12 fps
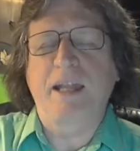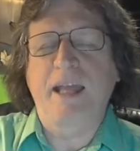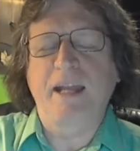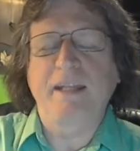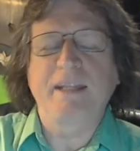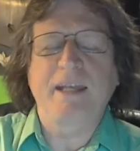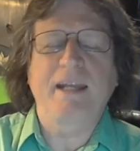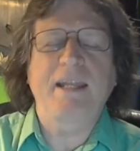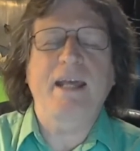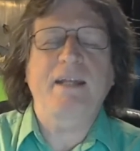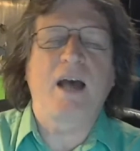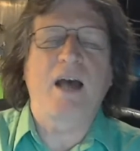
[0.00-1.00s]
And then at the
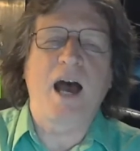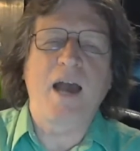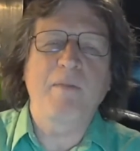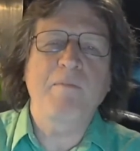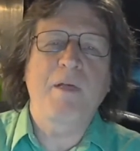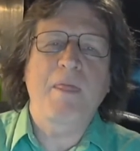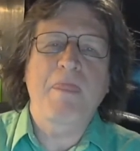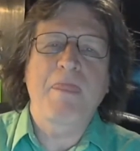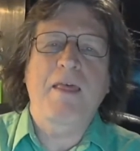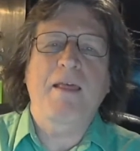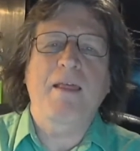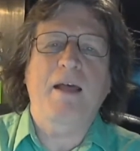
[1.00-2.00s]
end of that time,
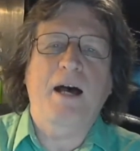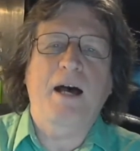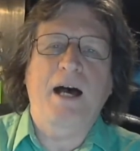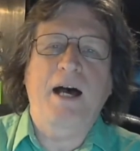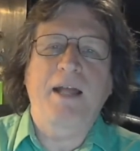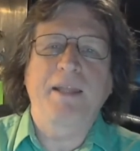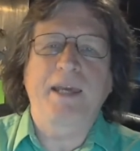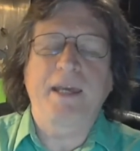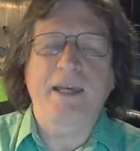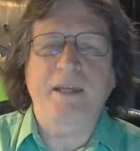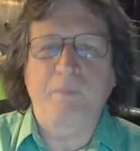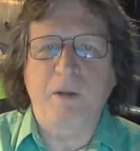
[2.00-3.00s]

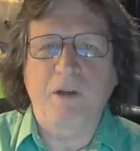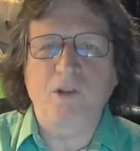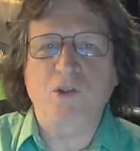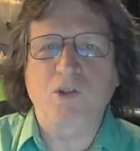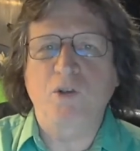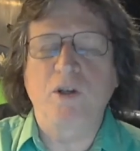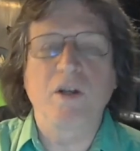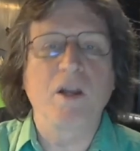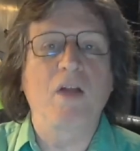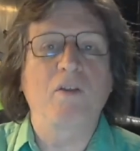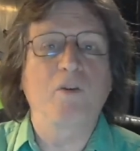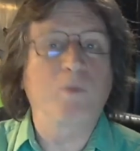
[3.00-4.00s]
they administered
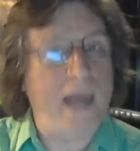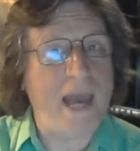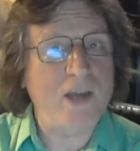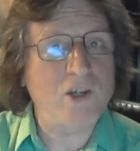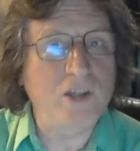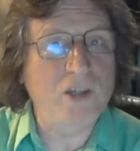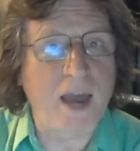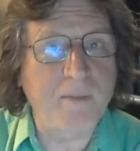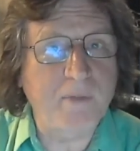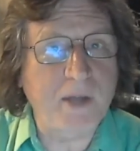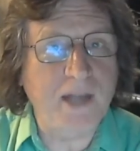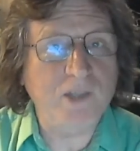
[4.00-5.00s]
another reaction
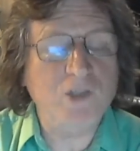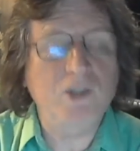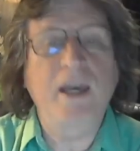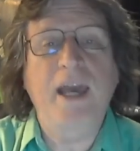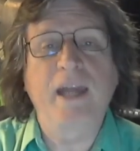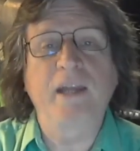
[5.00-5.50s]
time test.